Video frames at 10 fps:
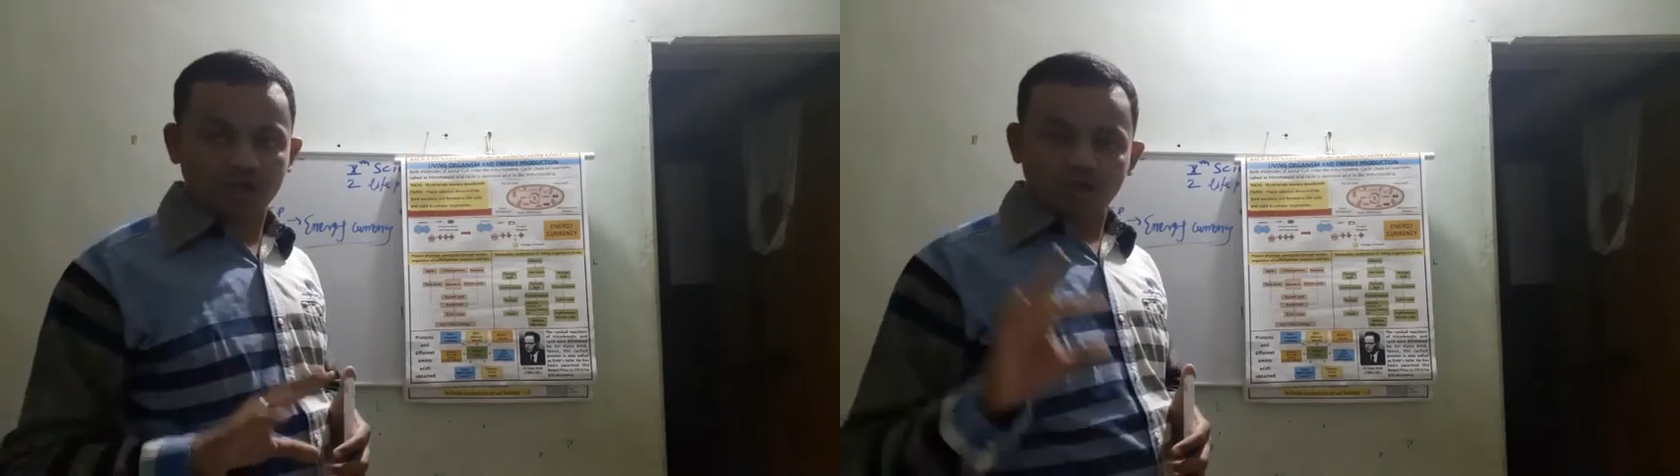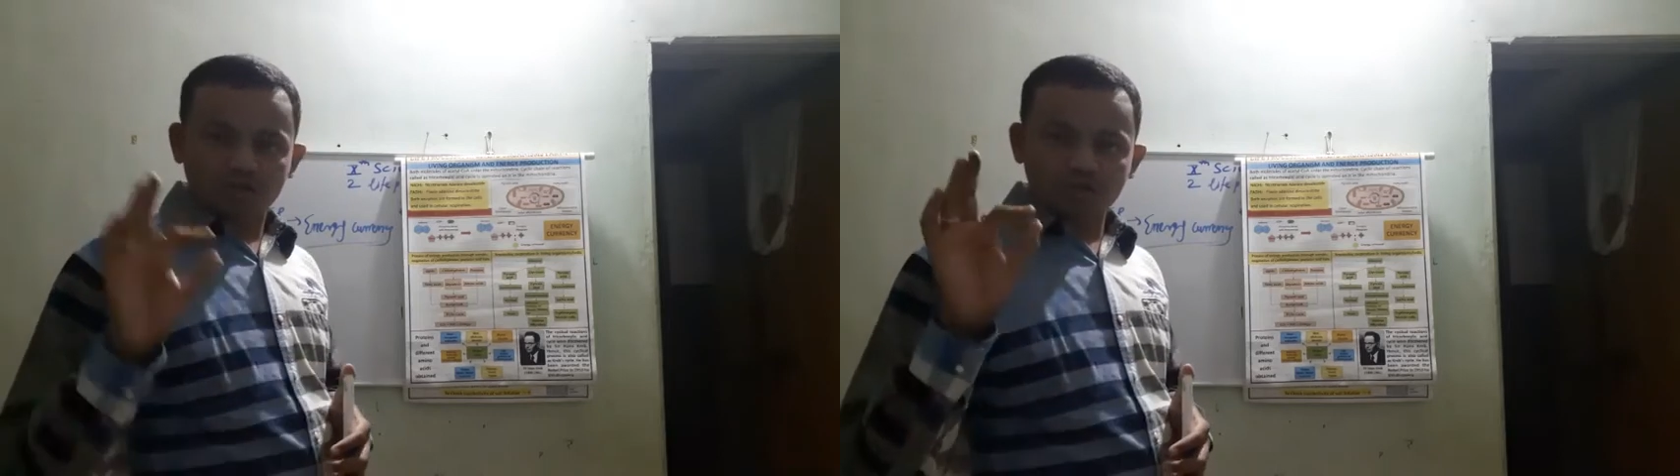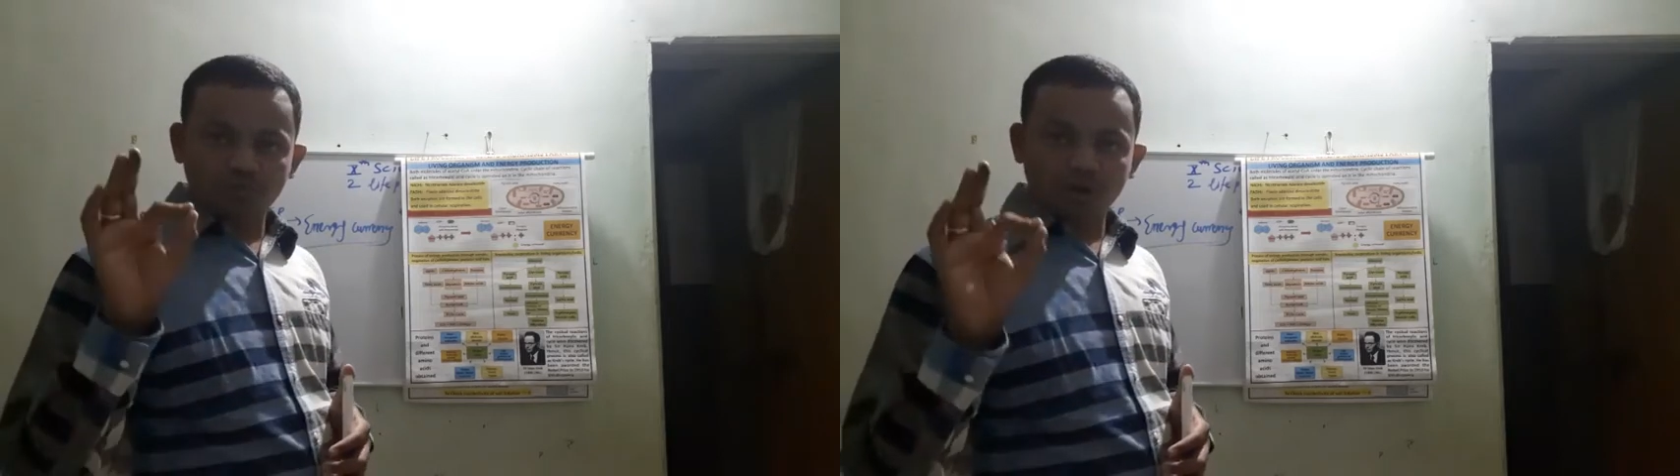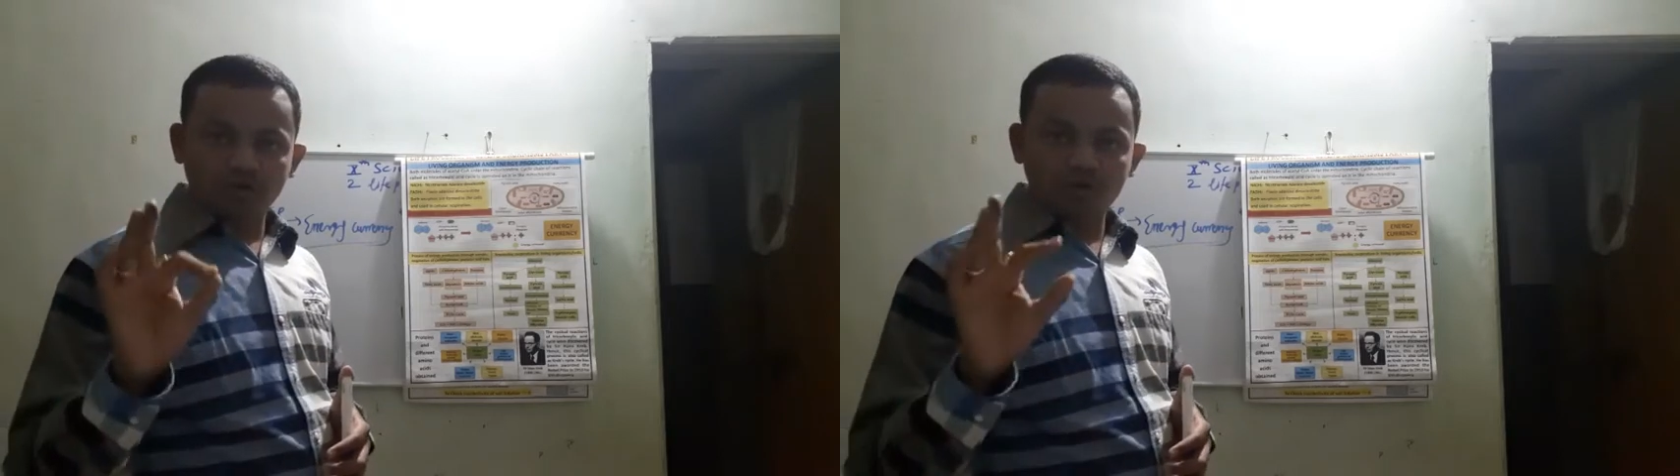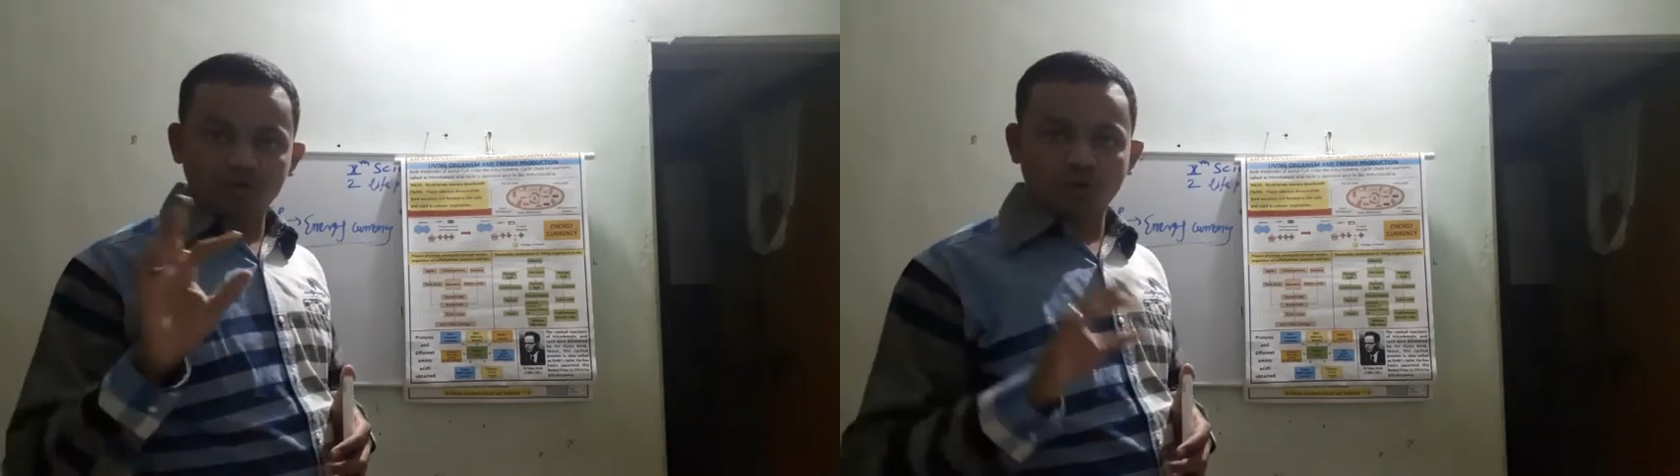So
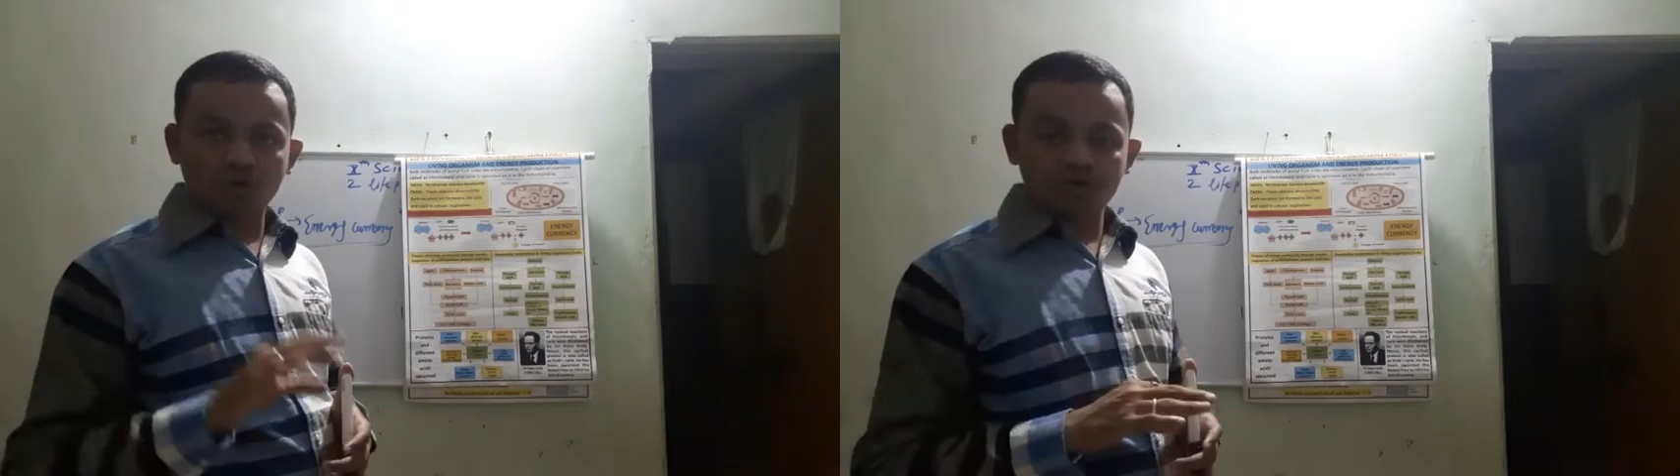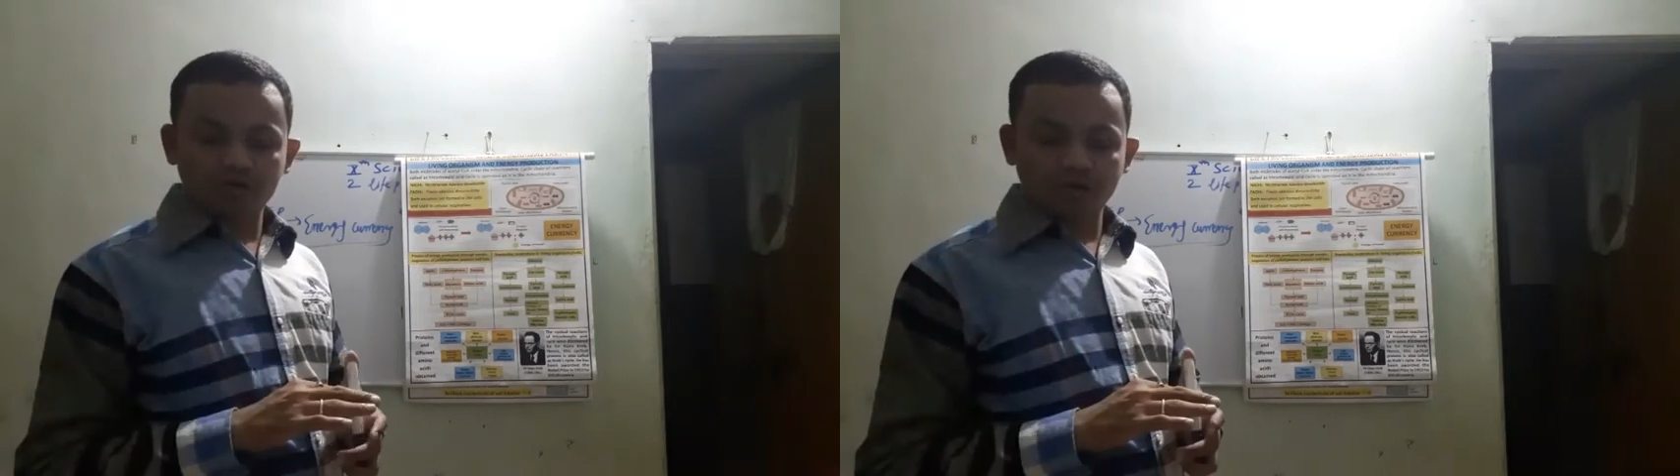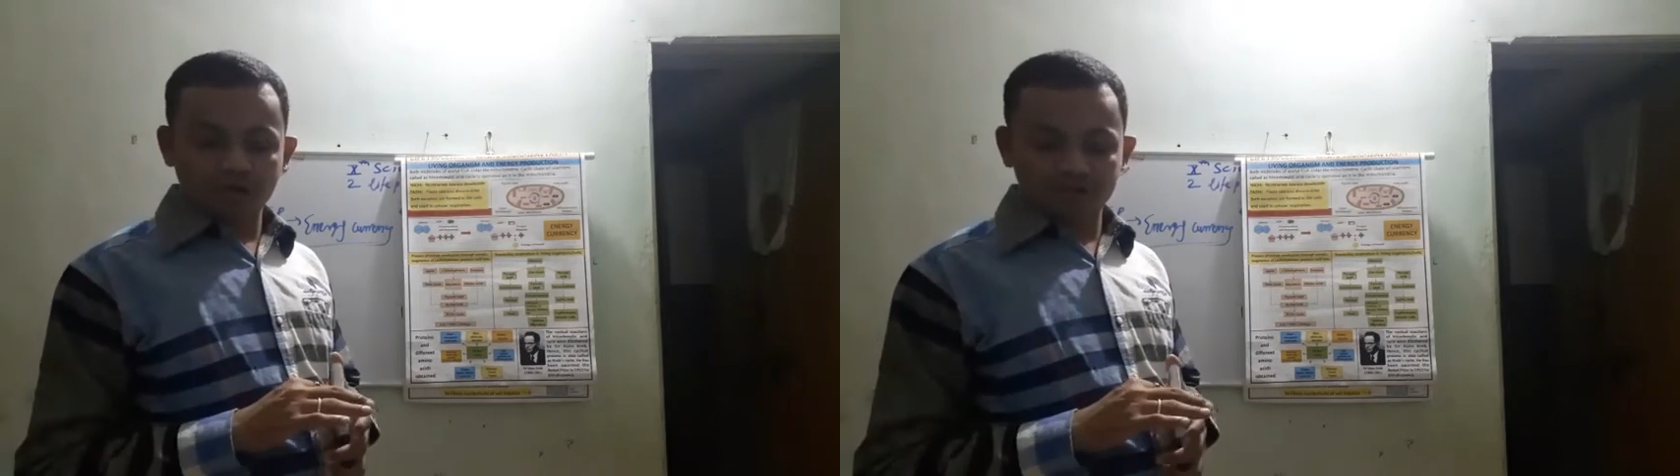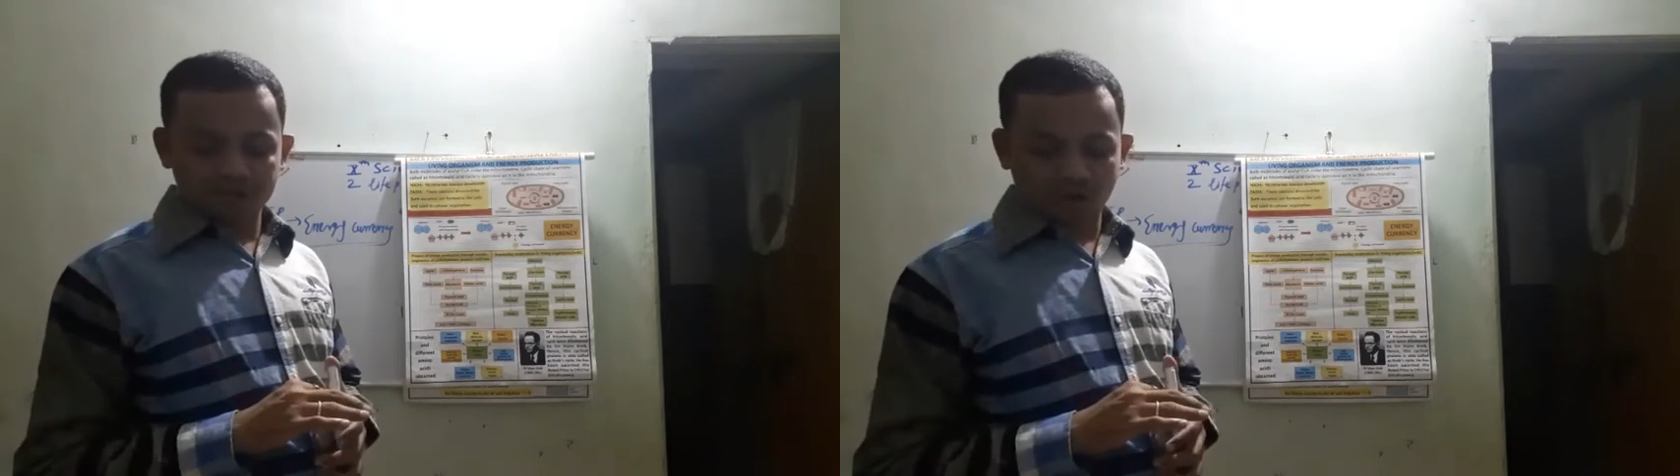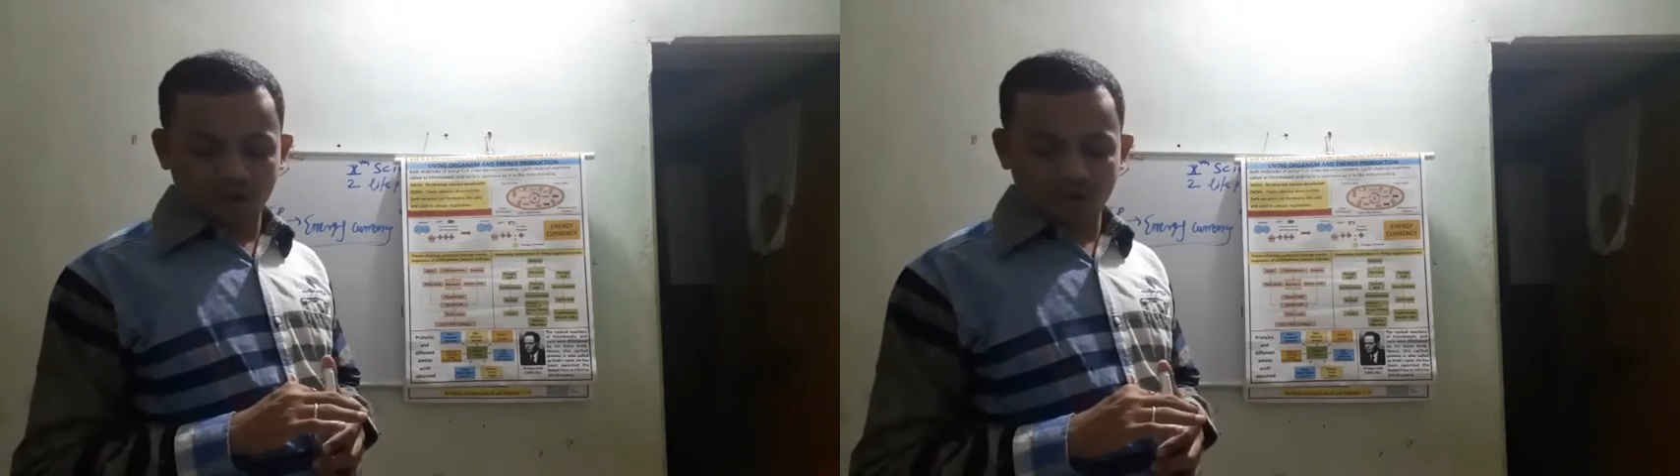mitochondria is
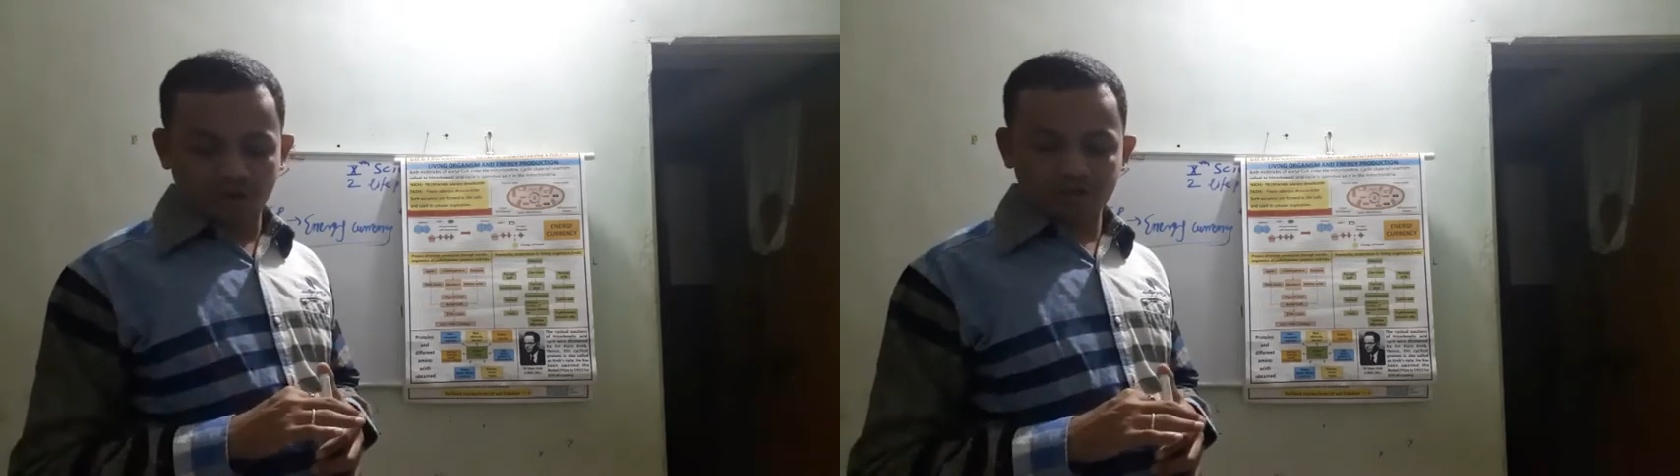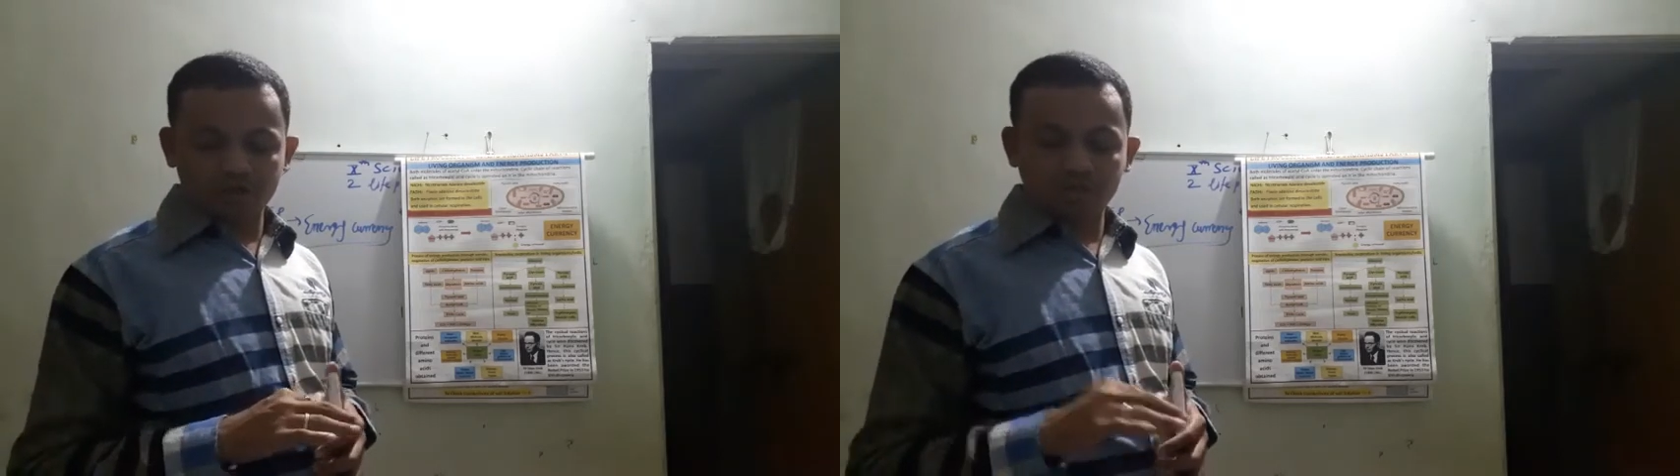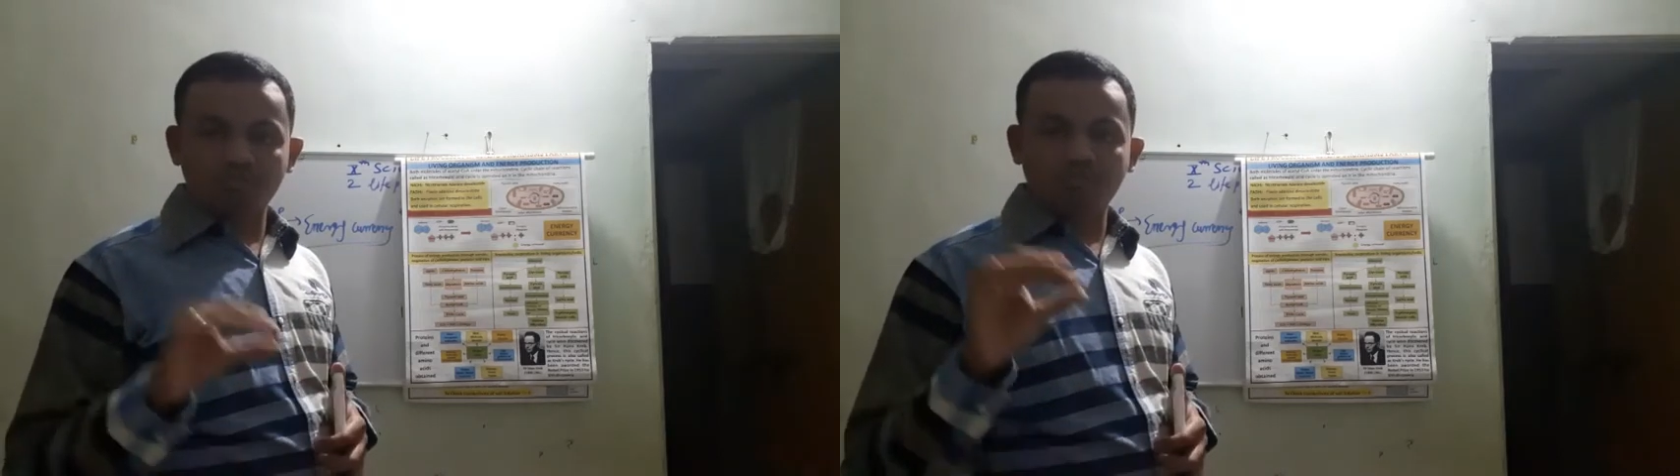called as a